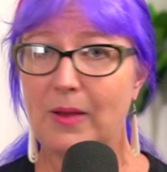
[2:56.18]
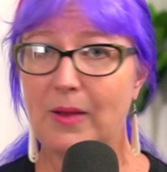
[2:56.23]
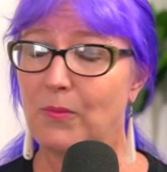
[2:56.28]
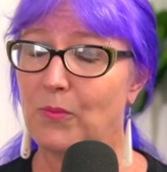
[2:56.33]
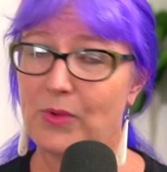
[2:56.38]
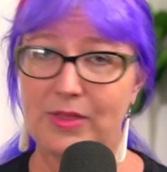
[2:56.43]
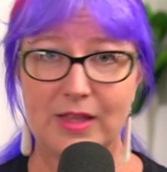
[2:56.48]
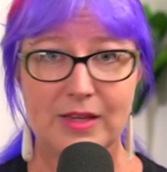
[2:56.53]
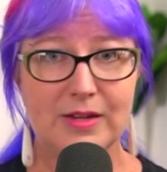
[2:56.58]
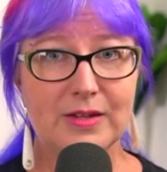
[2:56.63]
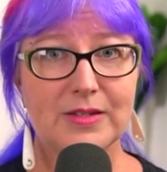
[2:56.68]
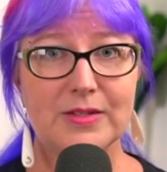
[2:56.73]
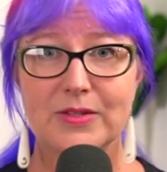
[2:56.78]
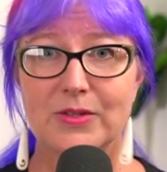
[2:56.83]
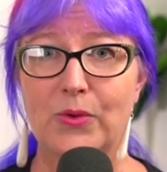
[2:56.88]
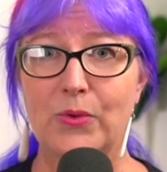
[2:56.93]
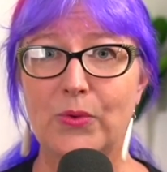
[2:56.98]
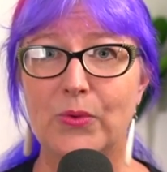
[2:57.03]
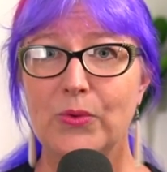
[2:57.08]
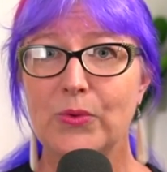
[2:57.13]
within a
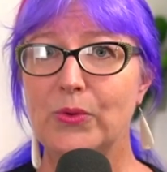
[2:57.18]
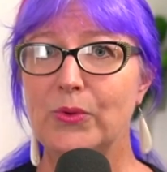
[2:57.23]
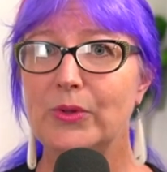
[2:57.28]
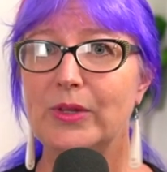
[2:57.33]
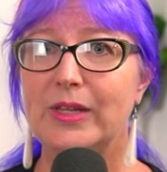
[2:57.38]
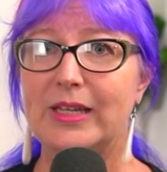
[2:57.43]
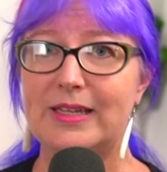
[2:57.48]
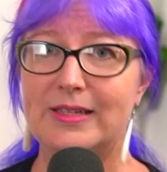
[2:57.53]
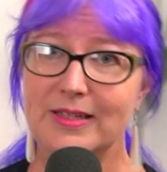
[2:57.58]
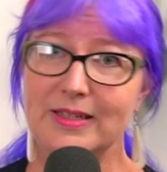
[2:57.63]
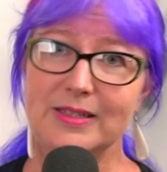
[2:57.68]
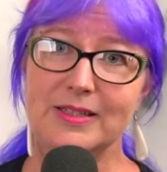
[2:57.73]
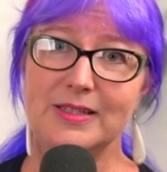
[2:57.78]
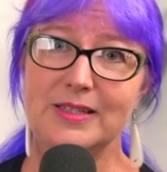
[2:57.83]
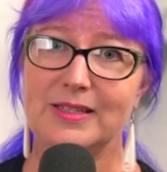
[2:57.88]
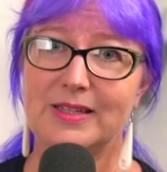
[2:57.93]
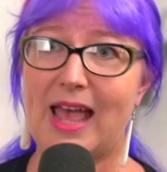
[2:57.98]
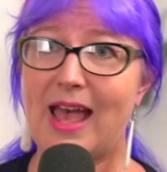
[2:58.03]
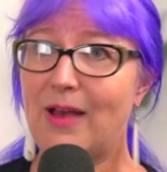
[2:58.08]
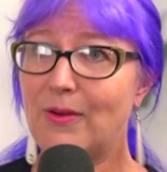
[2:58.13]
school? Is
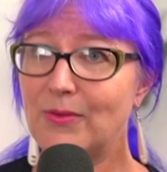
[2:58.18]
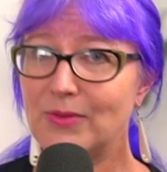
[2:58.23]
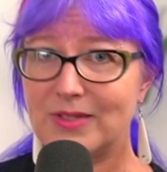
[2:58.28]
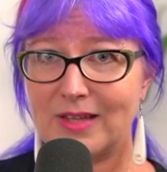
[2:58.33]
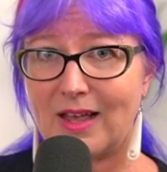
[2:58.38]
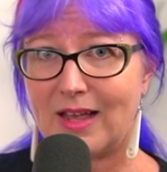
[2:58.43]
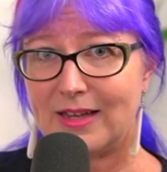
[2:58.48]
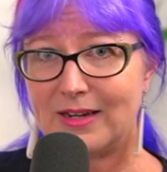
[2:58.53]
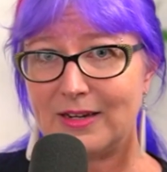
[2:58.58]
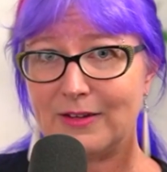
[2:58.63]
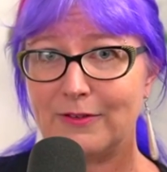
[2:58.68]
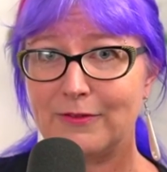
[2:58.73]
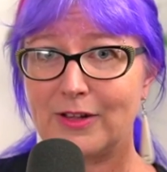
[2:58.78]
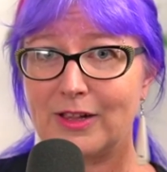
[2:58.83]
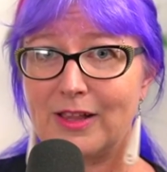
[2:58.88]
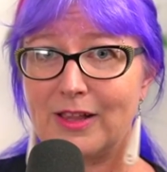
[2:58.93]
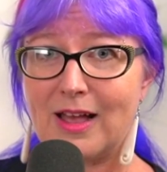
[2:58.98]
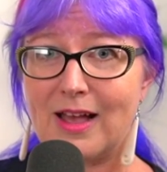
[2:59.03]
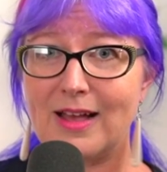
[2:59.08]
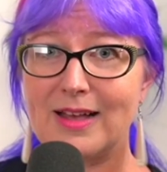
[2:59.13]
it outside of
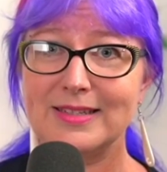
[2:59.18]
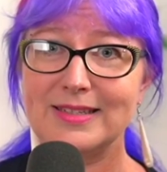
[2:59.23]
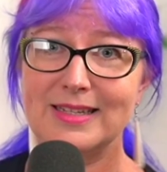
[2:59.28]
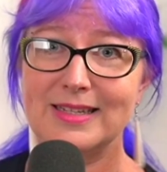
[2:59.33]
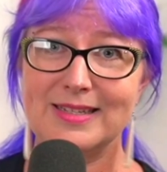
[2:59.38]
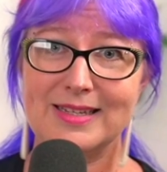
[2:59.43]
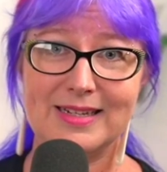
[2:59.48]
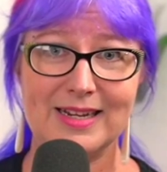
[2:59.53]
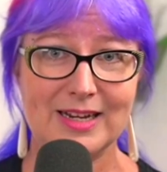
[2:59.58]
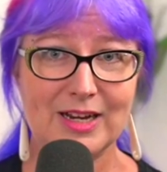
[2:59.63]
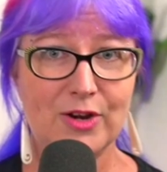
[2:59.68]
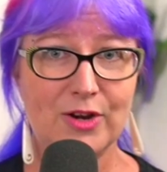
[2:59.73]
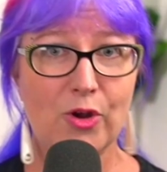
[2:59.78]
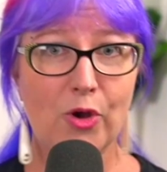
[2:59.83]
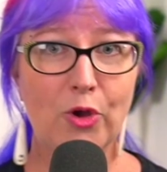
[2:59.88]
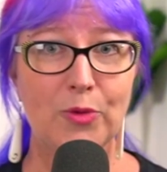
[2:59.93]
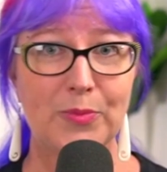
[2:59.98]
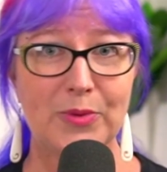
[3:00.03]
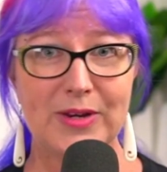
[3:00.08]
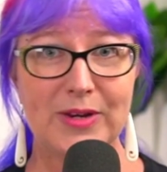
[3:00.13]
class? Is it in an
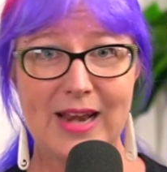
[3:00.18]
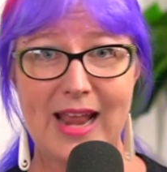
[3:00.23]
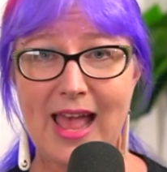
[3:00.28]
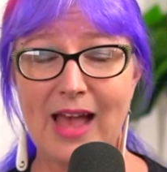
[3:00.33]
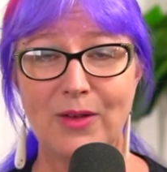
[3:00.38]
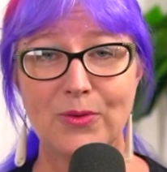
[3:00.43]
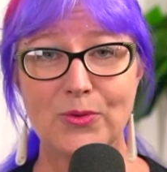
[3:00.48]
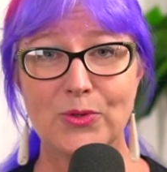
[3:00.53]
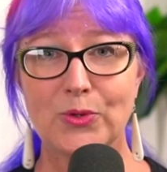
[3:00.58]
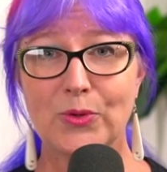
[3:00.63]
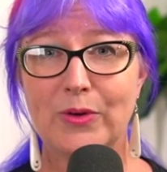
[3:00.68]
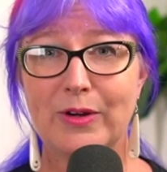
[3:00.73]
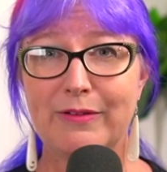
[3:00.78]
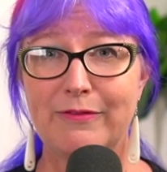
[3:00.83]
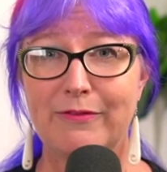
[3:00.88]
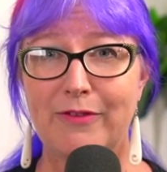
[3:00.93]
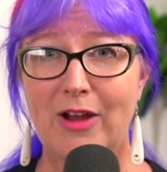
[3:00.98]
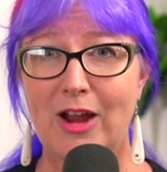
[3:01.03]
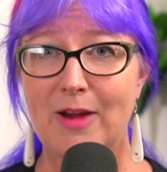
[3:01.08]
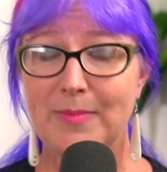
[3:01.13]
open outdoor
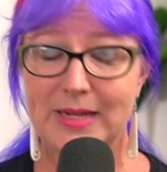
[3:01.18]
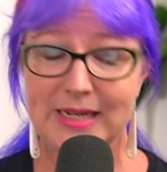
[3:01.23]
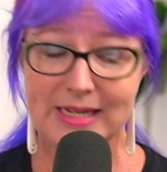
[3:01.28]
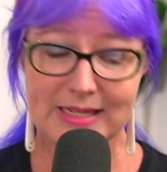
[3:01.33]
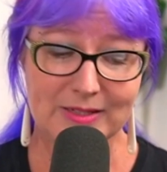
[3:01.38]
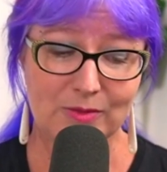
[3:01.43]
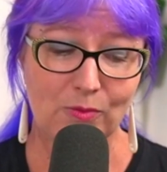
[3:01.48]
environment? Is